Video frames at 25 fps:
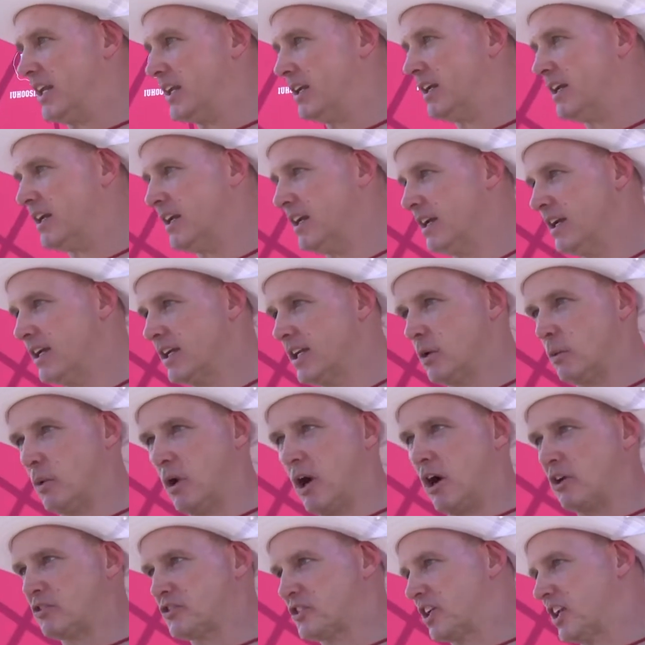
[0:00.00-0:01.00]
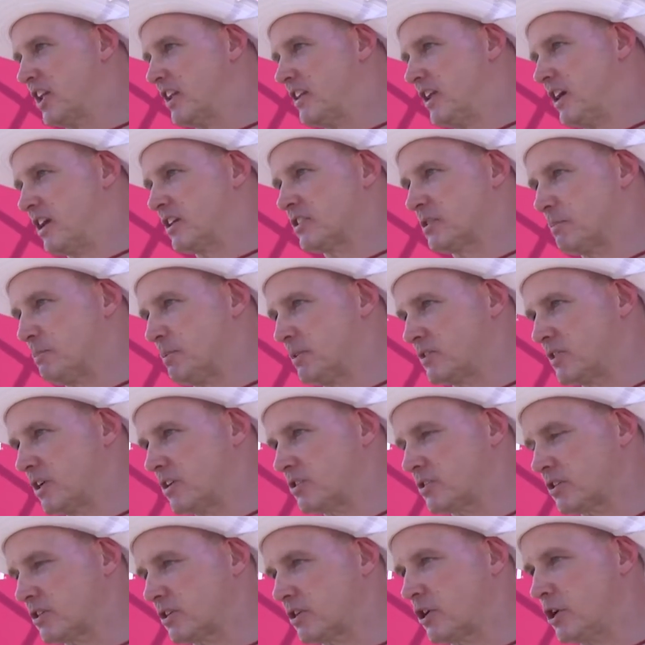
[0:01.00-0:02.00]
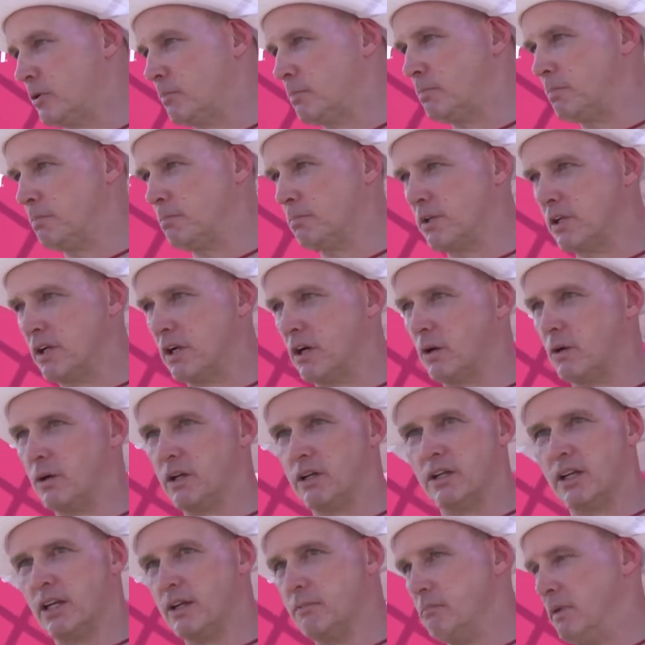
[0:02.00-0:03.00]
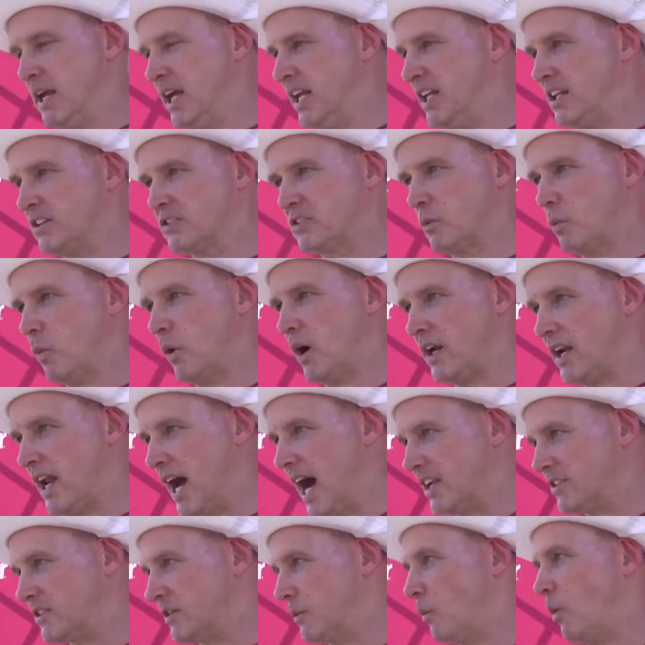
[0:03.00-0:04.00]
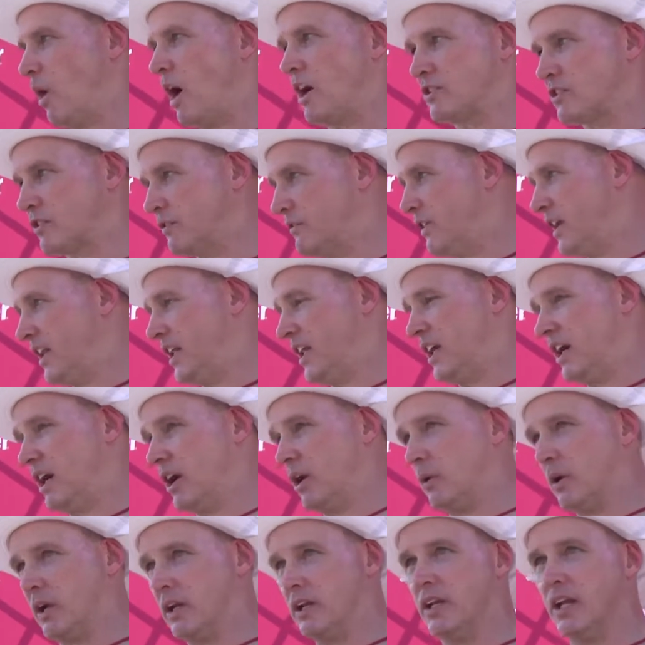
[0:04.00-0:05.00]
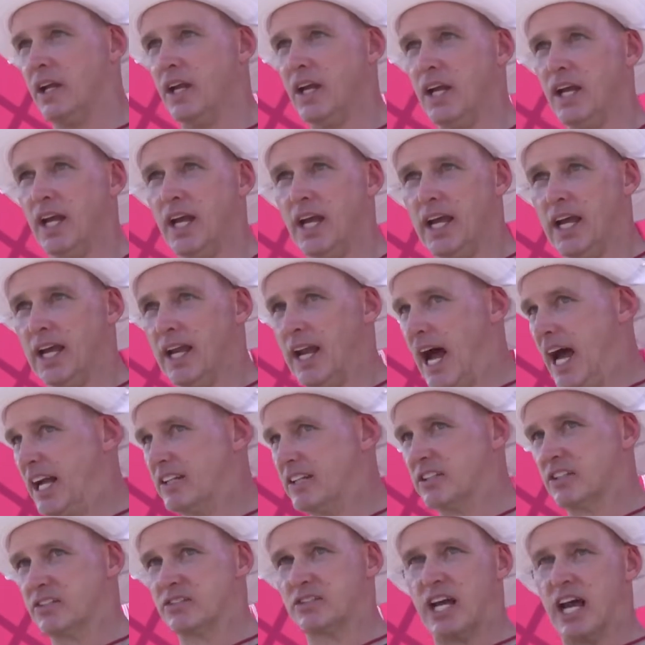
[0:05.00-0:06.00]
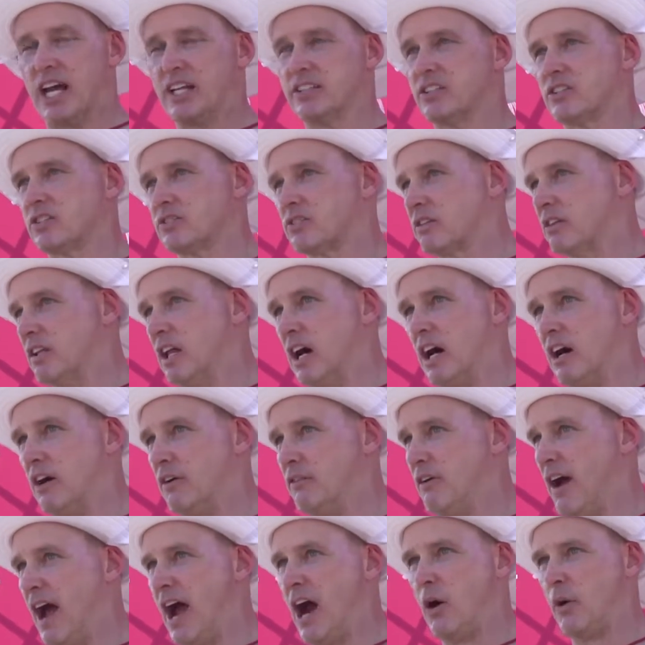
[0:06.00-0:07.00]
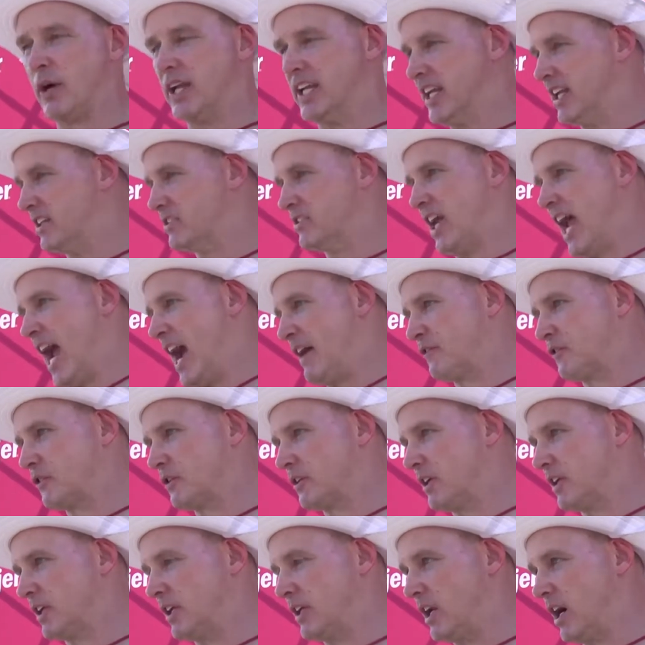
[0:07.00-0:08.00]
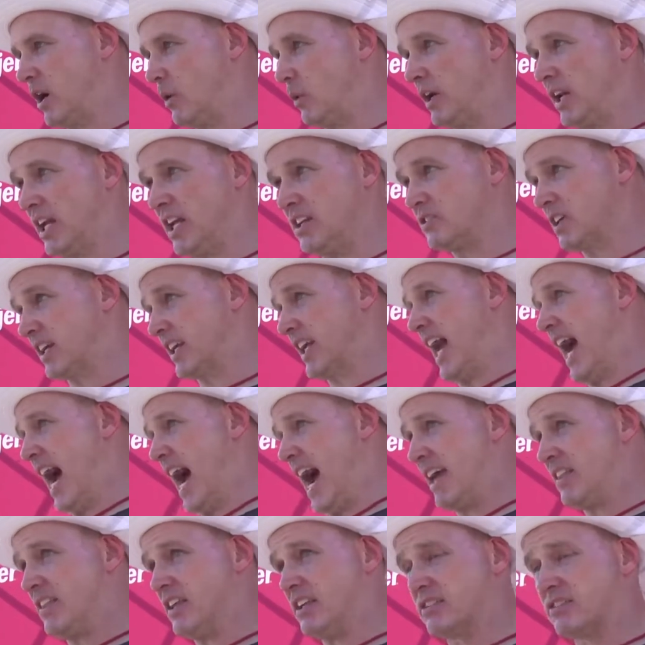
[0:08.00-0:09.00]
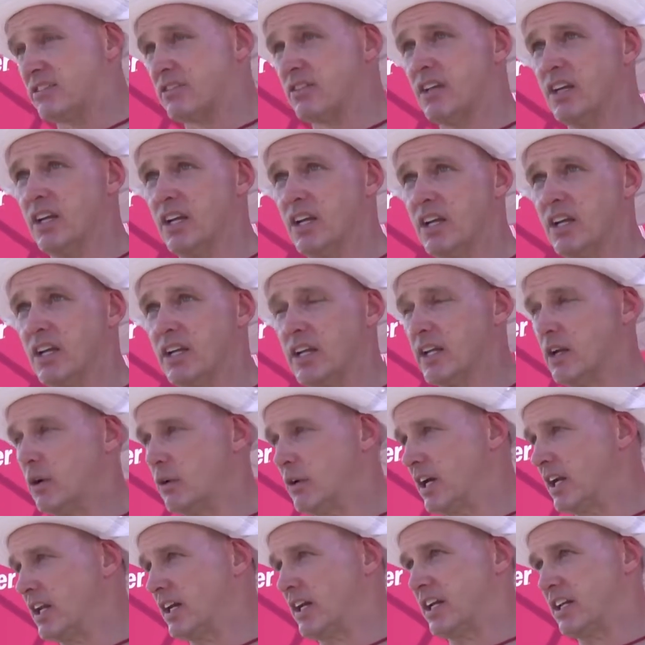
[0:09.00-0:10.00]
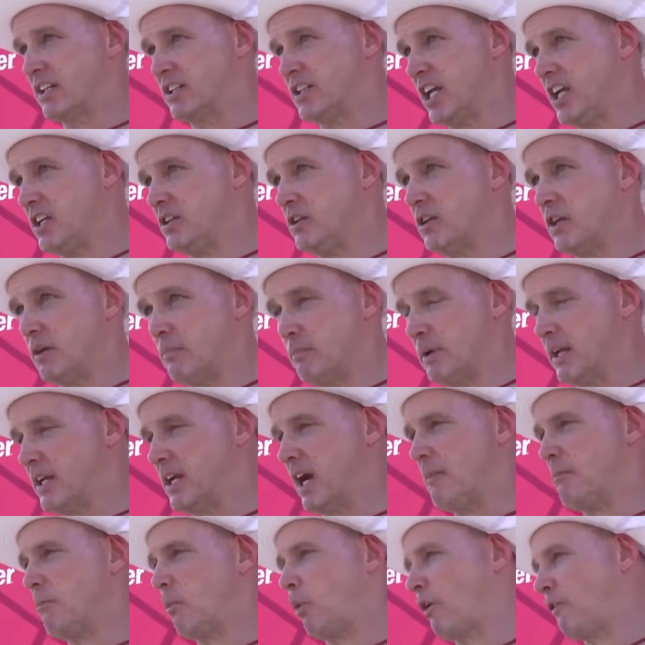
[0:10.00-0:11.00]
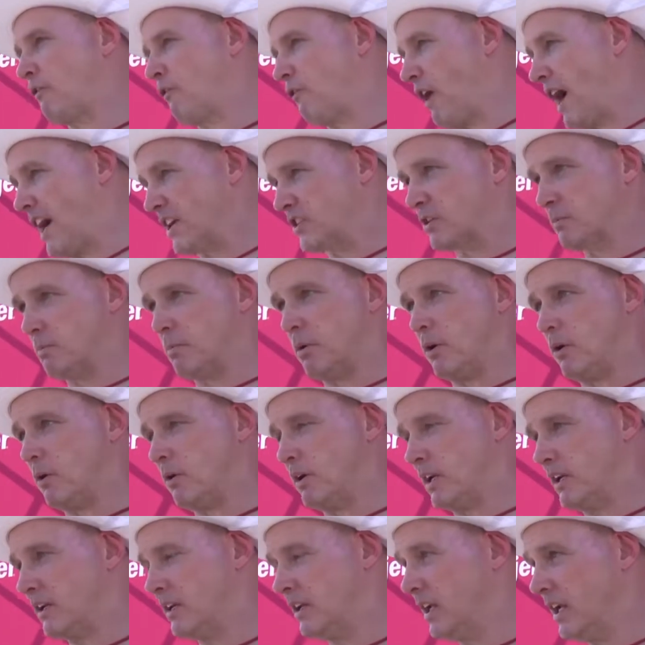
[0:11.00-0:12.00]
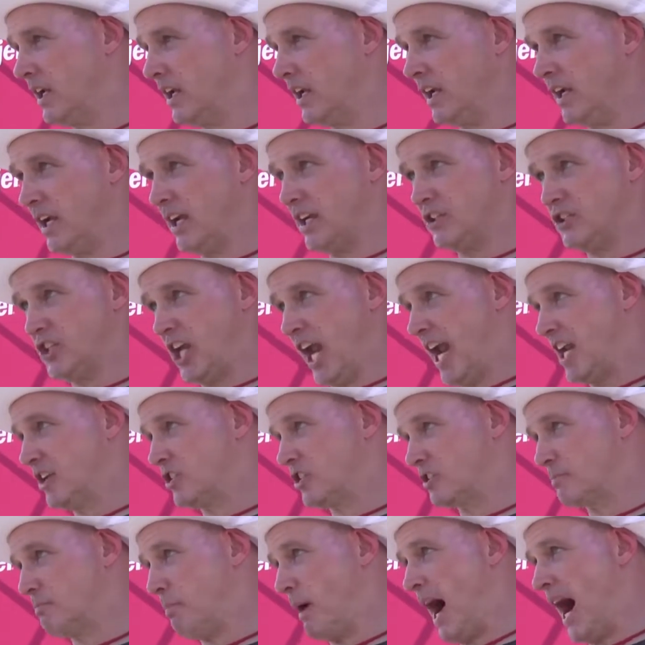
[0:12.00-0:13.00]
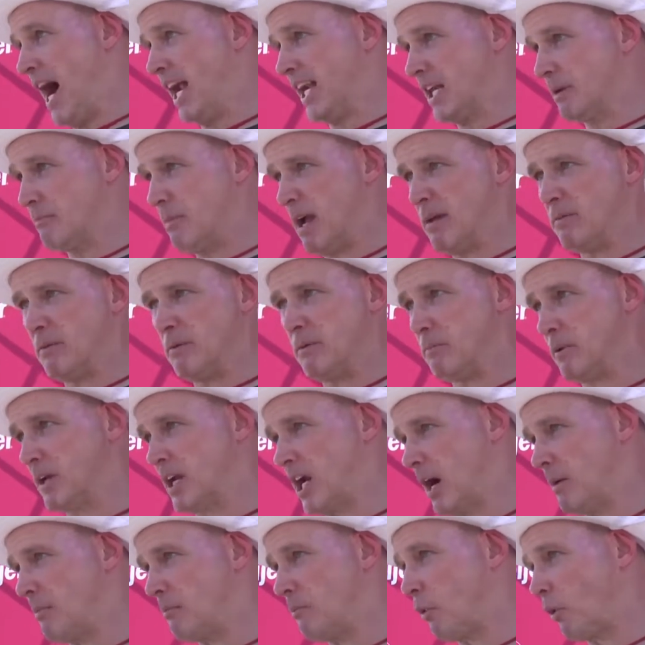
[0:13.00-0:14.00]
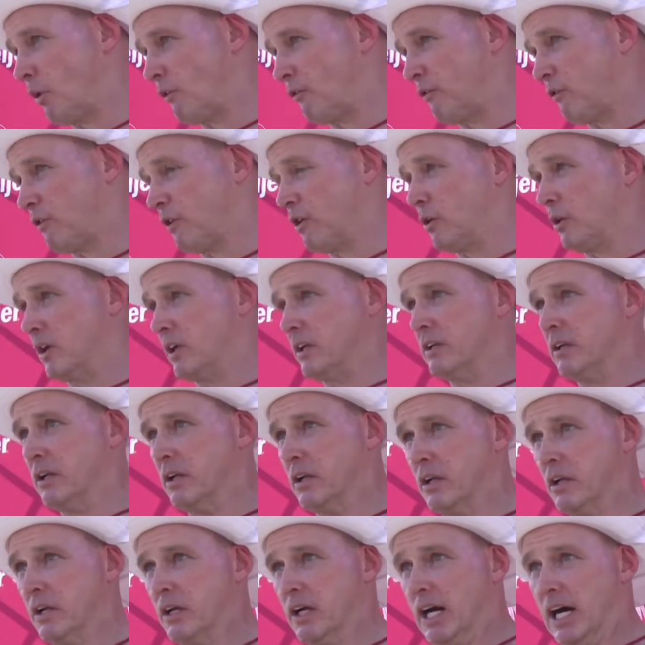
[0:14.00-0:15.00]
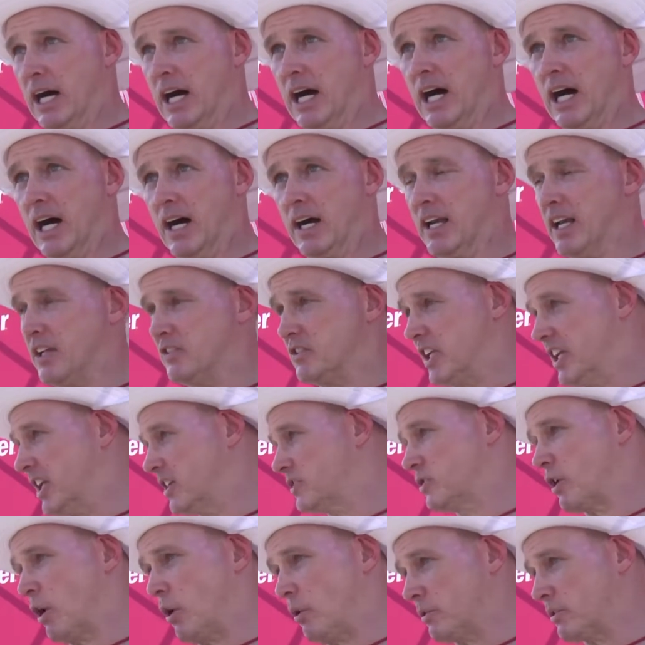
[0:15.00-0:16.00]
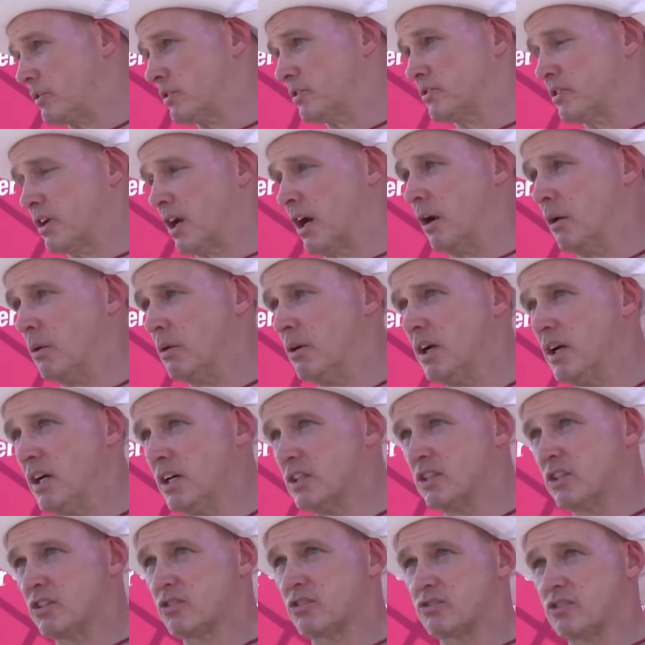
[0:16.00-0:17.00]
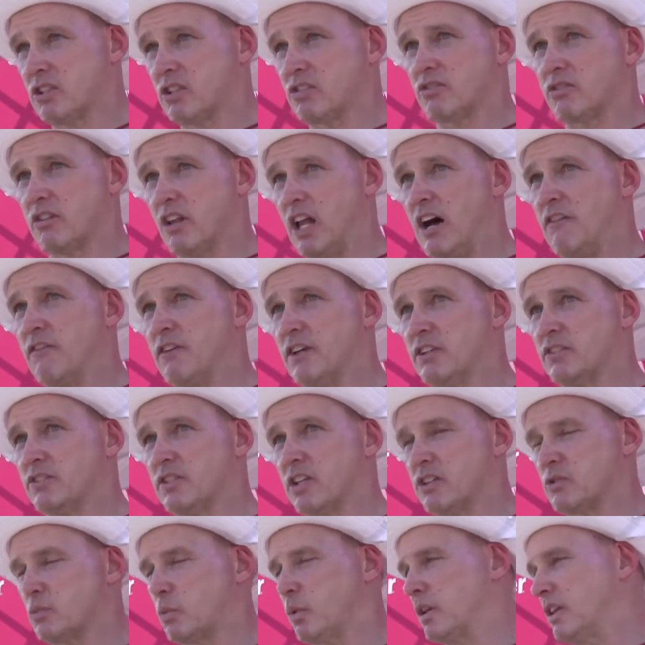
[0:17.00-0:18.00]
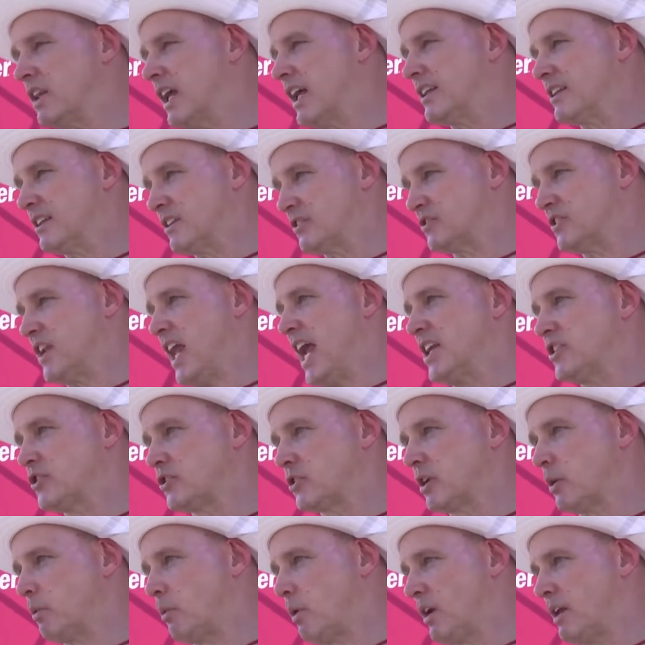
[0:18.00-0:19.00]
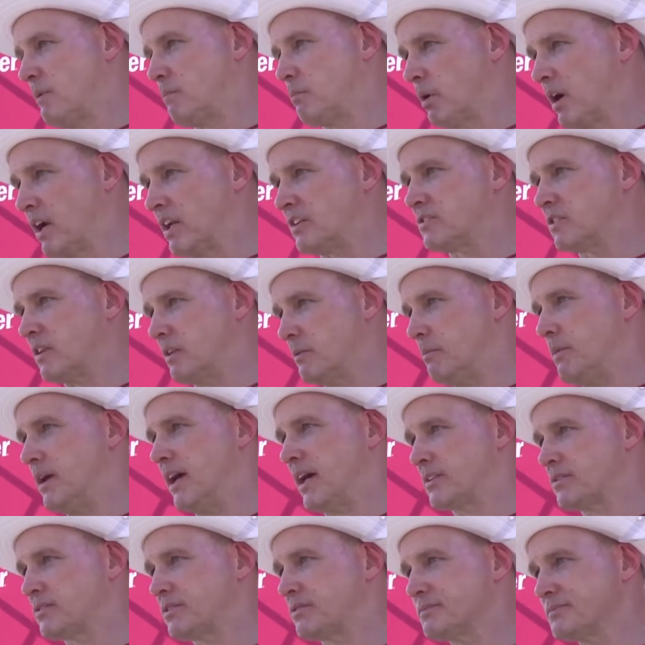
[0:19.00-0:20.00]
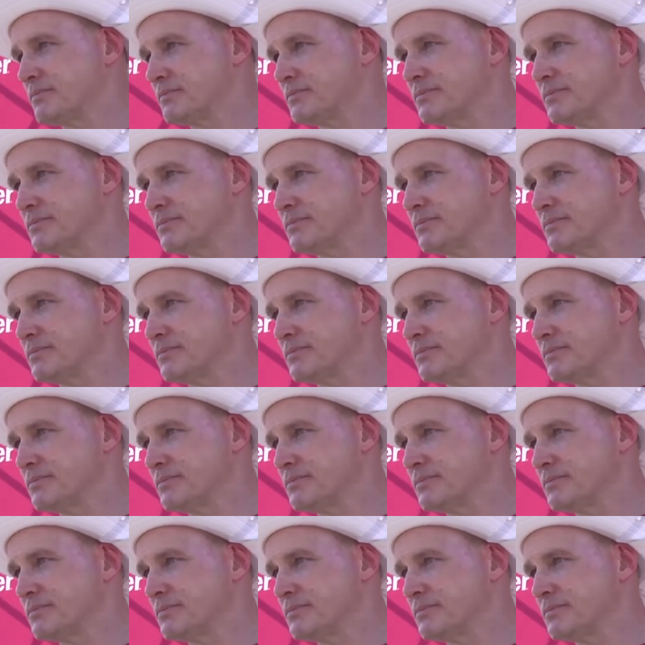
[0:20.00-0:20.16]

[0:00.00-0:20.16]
You know, we all sit in there as a position group, you know, in meetings and whatnot, and watch the video, and I just love how he gets after it, you know. And he's a guy that's, you know, going to continue to become more flexible and change his body and maybe become more fluid as he gets older. So just love his relentless nature and what he brings to the mix.